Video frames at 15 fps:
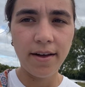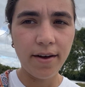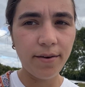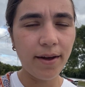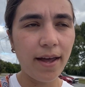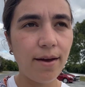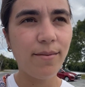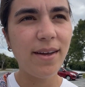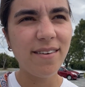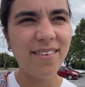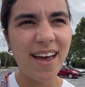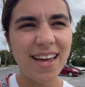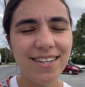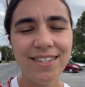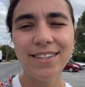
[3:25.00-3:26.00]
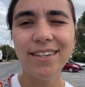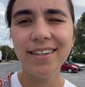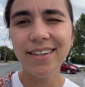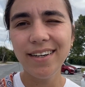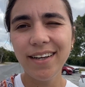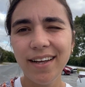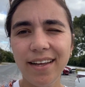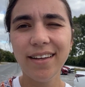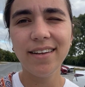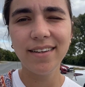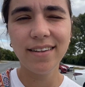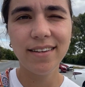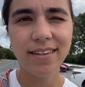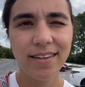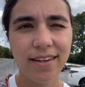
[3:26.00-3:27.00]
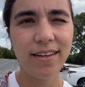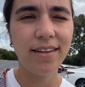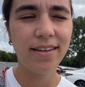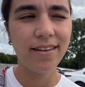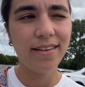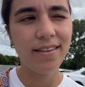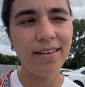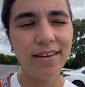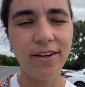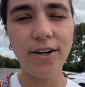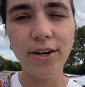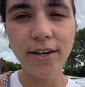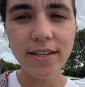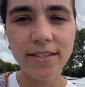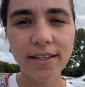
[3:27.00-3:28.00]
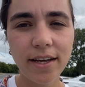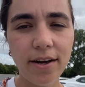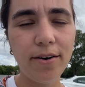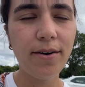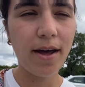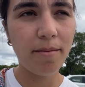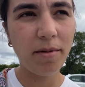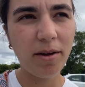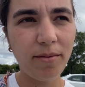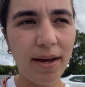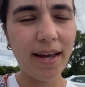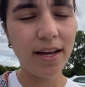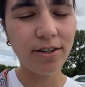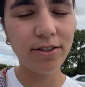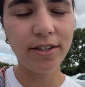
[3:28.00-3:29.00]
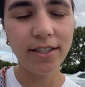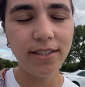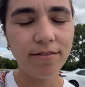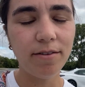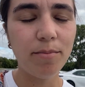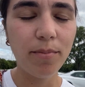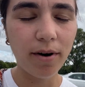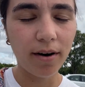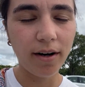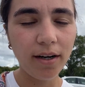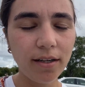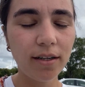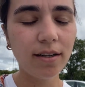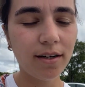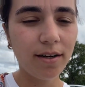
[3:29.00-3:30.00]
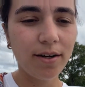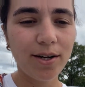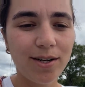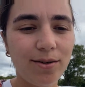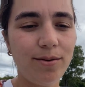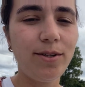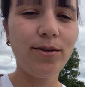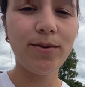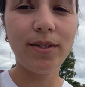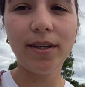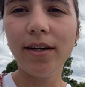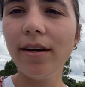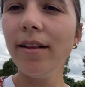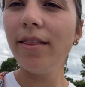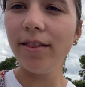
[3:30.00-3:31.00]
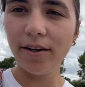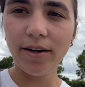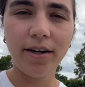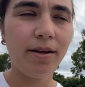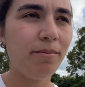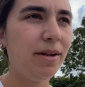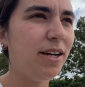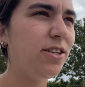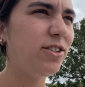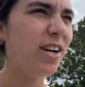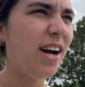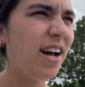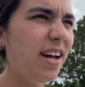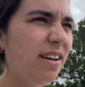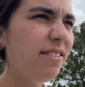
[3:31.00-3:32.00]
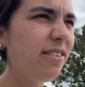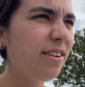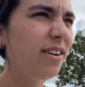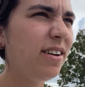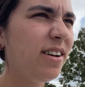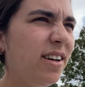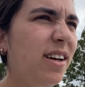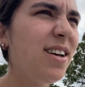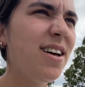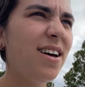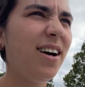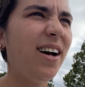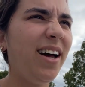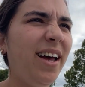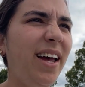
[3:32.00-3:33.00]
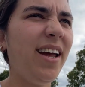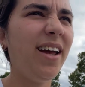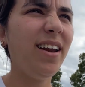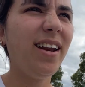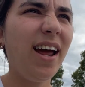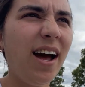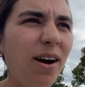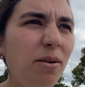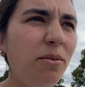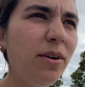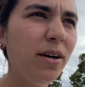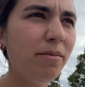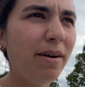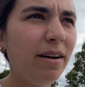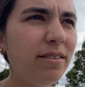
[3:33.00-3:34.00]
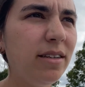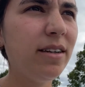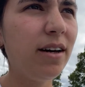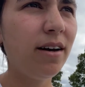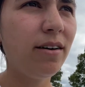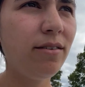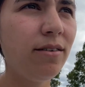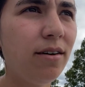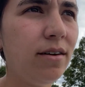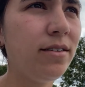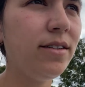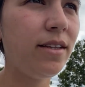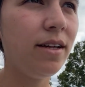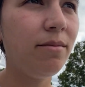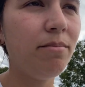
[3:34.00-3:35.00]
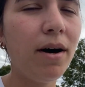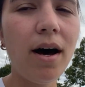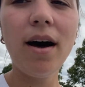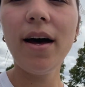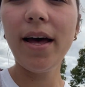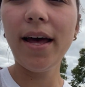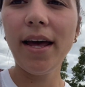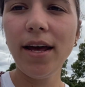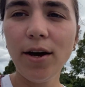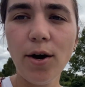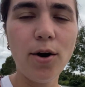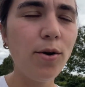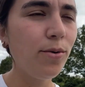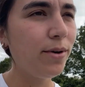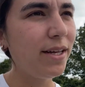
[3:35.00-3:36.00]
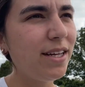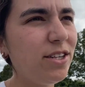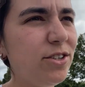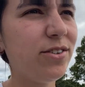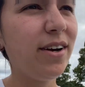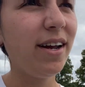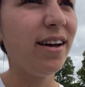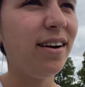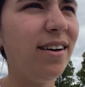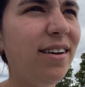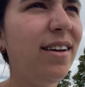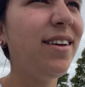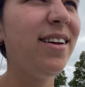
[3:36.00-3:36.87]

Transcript: Okay, we have entered the Ernest Coe Hemingway entrance of the park, which was a good 30-minute drive. And now we're about to go onto the Pahayokee Trail.